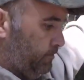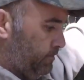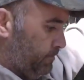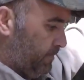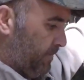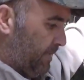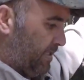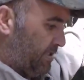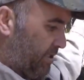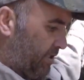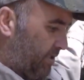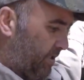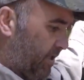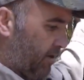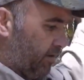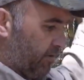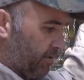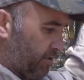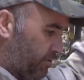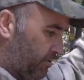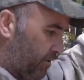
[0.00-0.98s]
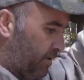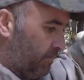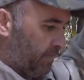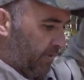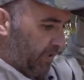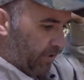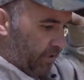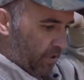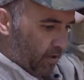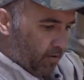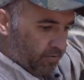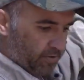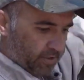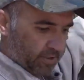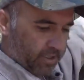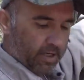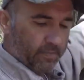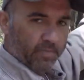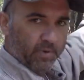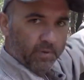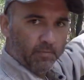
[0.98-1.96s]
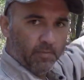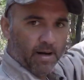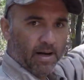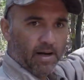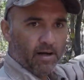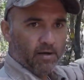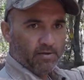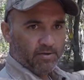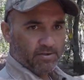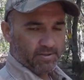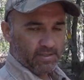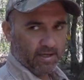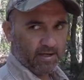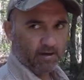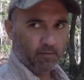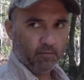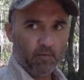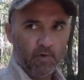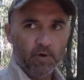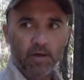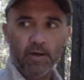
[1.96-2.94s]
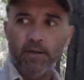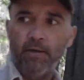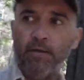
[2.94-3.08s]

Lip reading: it's a narrow strip, but it goes a couple of miles that way,